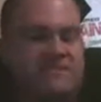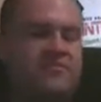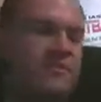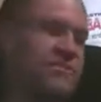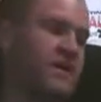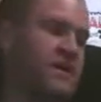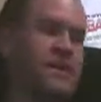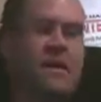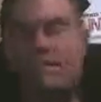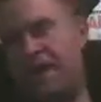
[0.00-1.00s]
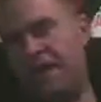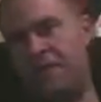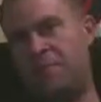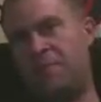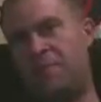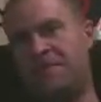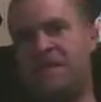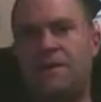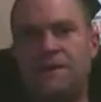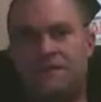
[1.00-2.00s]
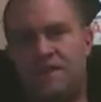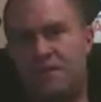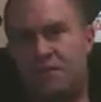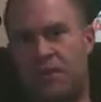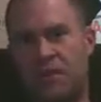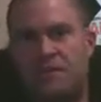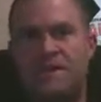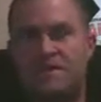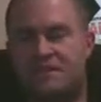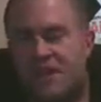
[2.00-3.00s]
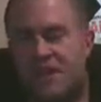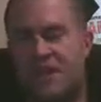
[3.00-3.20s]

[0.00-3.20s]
From there, buy elbow pads. I'd much rather you wear cleats and